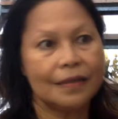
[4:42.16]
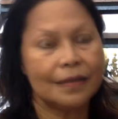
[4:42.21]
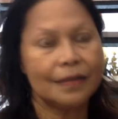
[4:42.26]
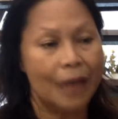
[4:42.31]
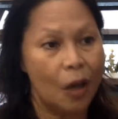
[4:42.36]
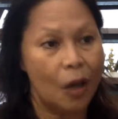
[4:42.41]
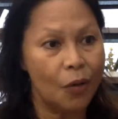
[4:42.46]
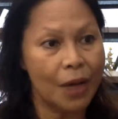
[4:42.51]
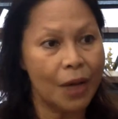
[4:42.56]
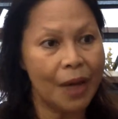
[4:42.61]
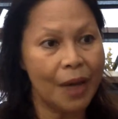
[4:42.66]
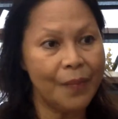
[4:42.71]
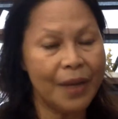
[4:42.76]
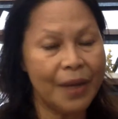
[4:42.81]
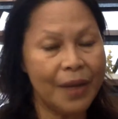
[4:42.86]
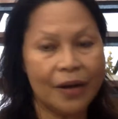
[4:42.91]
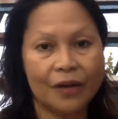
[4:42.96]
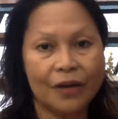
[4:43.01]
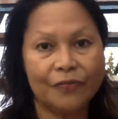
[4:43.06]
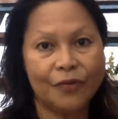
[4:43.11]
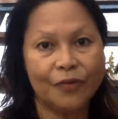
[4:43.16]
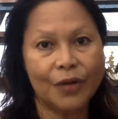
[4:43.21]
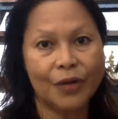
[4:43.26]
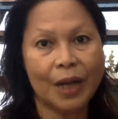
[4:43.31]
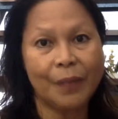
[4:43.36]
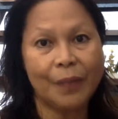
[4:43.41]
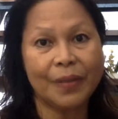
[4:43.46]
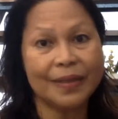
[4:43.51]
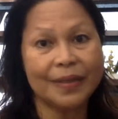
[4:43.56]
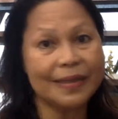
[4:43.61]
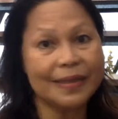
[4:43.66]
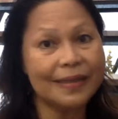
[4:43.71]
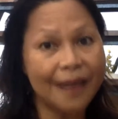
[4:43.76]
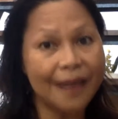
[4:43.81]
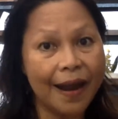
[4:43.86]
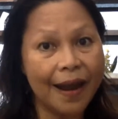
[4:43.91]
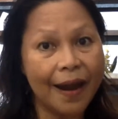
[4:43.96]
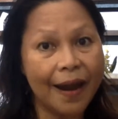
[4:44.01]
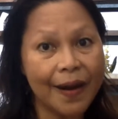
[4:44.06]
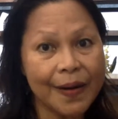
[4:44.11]
how come her phone number is
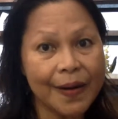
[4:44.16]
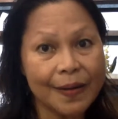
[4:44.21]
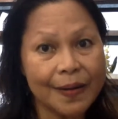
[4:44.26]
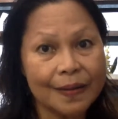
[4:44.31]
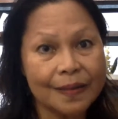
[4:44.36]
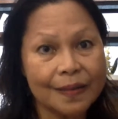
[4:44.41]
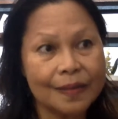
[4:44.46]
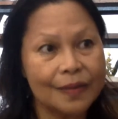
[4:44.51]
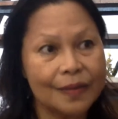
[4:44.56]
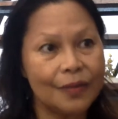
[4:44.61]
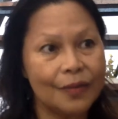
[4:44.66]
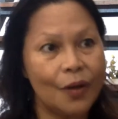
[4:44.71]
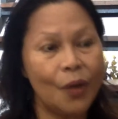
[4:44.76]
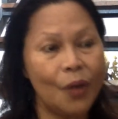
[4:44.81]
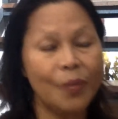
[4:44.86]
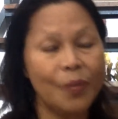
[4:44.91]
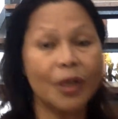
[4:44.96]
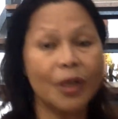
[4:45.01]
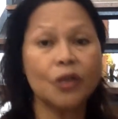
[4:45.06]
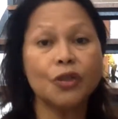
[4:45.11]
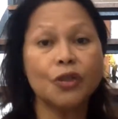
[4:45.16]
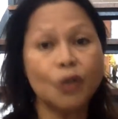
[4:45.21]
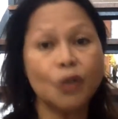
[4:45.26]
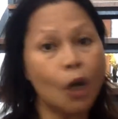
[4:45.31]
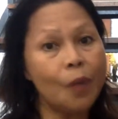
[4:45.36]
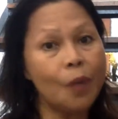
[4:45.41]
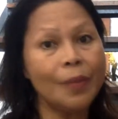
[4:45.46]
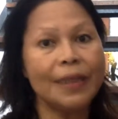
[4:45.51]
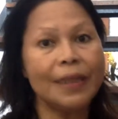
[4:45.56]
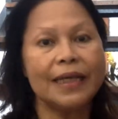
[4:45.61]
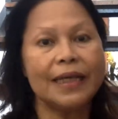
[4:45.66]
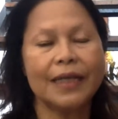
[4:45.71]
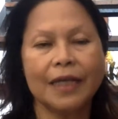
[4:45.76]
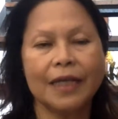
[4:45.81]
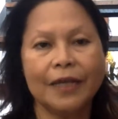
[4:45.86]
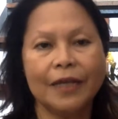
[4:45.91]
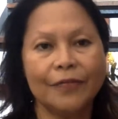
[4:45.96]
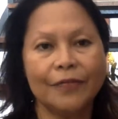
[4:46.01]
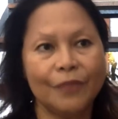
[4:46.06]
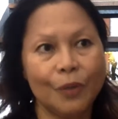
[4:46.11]
there, you know? Because normally,
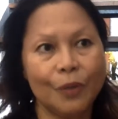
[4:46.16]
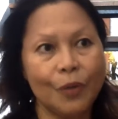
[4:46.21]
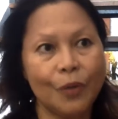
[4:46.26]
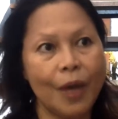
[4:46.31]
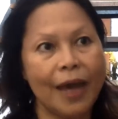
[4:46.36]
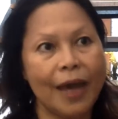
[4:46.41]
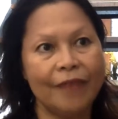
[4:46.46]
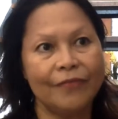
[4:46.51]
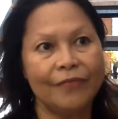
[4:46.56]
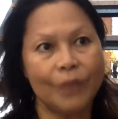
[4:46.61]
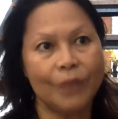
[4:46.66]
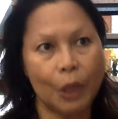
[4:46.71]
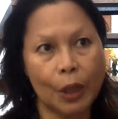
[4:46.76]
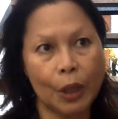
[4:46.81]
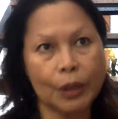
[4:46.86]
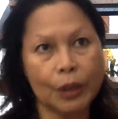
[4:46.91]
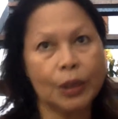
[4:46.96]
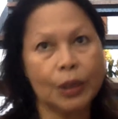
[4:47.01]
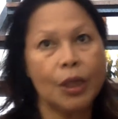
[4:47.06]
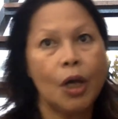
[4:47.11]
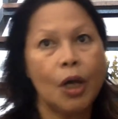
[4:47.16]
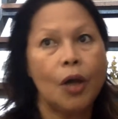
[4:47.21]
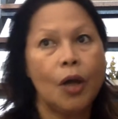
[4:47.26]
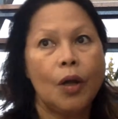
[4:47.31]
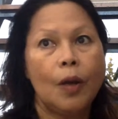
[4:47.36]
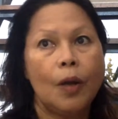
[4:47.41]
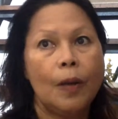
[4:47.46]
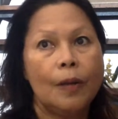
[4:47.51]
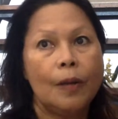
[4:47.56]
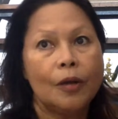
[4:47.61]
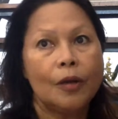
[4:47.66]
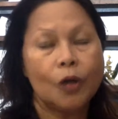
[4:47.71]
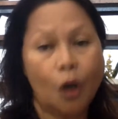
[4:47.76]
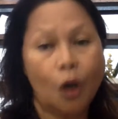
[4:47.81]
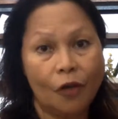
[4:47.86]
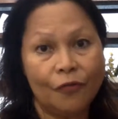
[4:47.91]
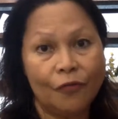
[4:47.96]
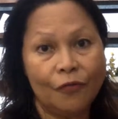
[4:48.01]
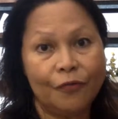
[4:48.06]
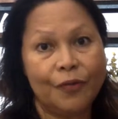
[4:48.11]
if you have not
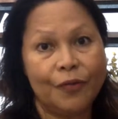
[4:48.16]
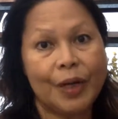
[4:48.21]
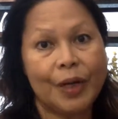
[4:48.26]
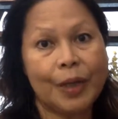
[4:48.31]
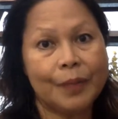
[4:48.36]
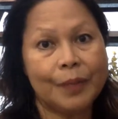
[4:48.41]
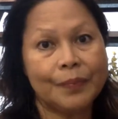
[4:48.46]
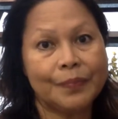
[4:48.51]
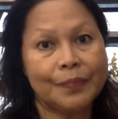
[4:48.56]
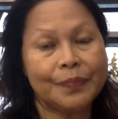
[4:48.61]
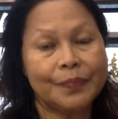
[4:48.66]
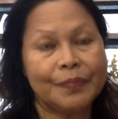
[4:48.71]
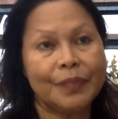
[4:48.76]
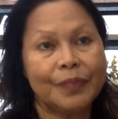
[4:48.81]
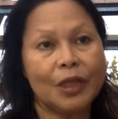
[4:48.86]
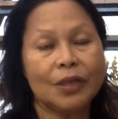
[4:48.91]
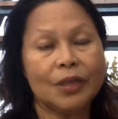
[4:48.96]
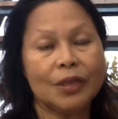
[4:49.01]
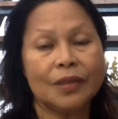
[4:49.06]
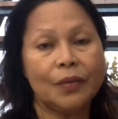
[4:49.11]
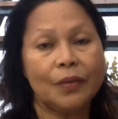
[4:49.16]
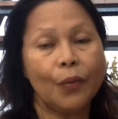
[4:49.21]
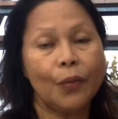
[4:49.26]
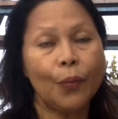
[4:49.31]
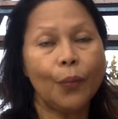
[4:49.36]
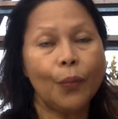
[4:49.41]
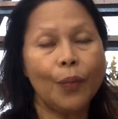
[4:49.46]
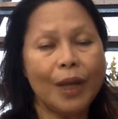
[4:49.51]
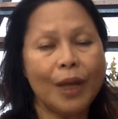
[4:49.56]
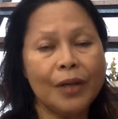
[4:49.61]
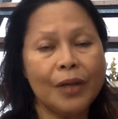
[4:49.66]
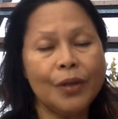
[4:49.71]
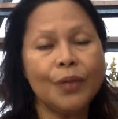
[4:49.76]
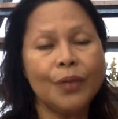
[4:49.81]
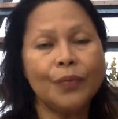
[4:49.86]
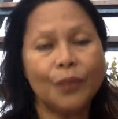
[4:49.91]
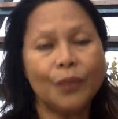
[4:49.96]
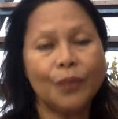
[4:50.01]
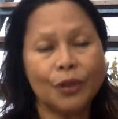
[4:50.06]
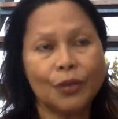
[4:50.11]
confirmed, because when
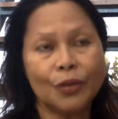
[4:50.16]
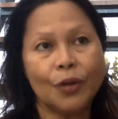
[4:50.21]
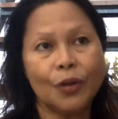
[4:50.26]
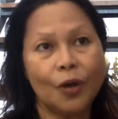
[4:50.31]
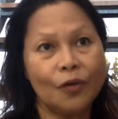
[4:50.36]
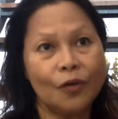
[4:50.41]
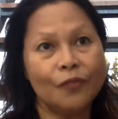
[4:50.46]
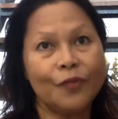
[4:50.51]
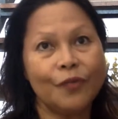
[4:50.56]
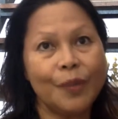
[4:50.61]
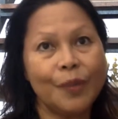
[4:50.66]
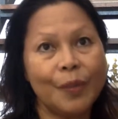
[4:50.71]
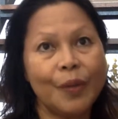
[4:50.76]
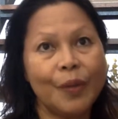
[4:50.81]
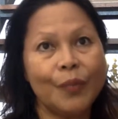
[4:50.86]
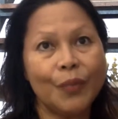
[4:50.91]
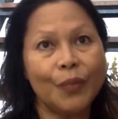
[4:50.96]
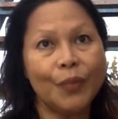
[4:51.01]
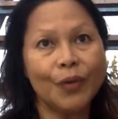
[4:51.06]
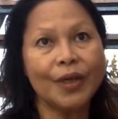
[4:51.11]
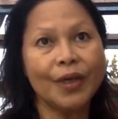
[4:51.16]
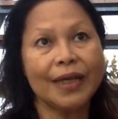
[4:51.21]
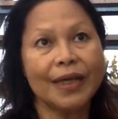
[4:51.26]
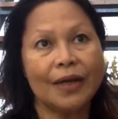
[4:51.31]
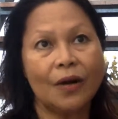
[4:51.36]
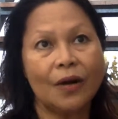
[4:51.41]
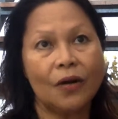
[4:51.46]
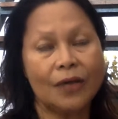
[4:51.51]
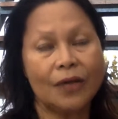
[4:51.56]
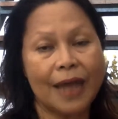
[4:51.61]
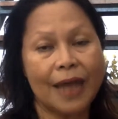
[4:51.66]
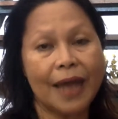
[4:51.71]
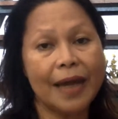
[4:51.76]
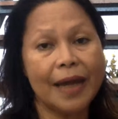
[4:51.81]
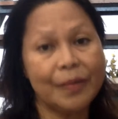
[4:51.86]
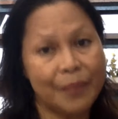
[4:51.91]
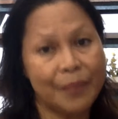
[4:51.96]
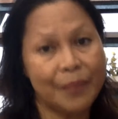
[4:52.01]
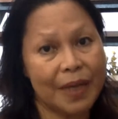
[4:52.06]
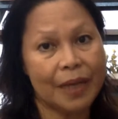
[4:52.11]
you want to confirm a booking on
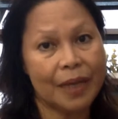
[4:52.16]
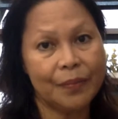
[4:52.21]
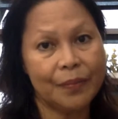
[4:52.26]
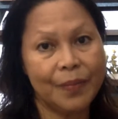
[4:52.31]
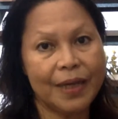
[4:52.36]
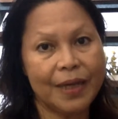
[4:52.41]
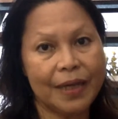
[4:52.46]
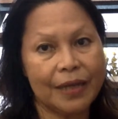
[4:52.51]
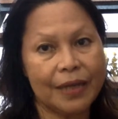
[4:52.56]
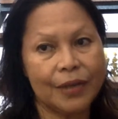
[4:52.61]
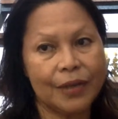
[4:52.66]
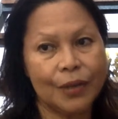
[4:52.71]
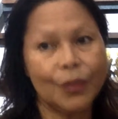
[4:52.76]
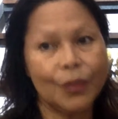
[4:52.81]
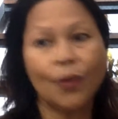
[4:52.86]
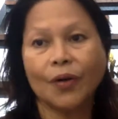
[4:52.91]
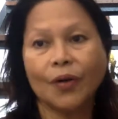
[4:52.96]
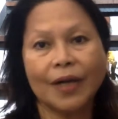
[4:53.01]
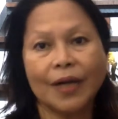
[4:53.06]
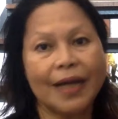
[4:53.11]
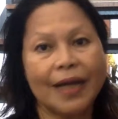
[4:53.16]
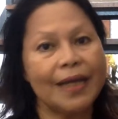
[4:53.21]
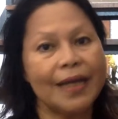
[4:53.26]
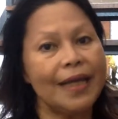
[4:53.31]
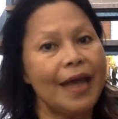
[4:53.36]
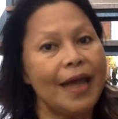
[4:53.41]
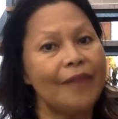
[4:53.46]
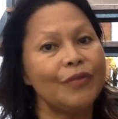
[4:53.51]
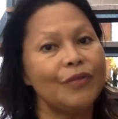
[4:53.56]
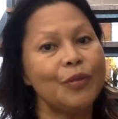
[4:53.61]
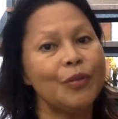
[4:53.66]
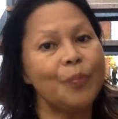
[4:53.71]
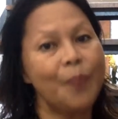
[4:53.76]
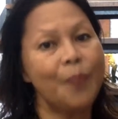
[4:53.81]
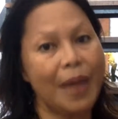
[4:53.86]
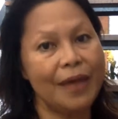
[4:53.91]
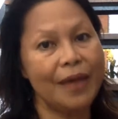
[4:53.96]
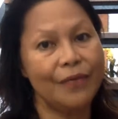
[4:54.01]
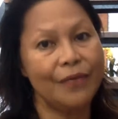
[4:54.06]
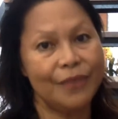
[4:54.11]
Airbnb, you already have to
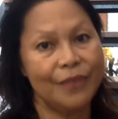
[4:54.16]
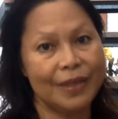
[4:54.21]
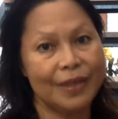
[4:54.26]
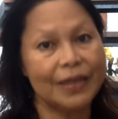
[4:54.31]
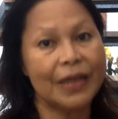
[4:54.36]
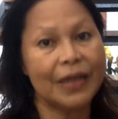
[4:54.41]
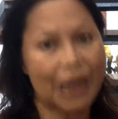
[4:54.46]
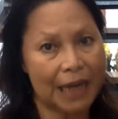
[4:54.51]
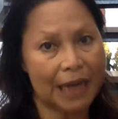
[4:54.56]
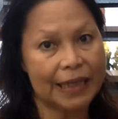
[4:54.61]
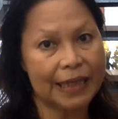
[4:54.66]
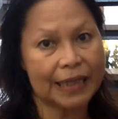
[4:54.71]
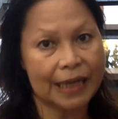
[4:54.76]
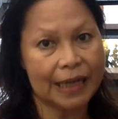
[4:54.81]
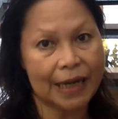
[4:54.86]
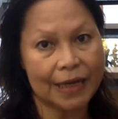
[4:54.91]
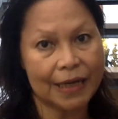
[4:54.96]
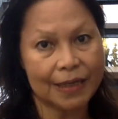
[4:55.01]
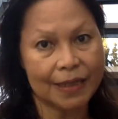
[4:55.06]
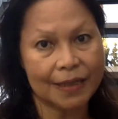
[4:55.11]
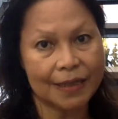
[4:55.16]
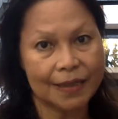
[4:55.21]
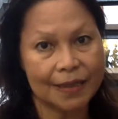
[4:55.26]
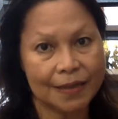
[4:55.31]
pay with the credit card.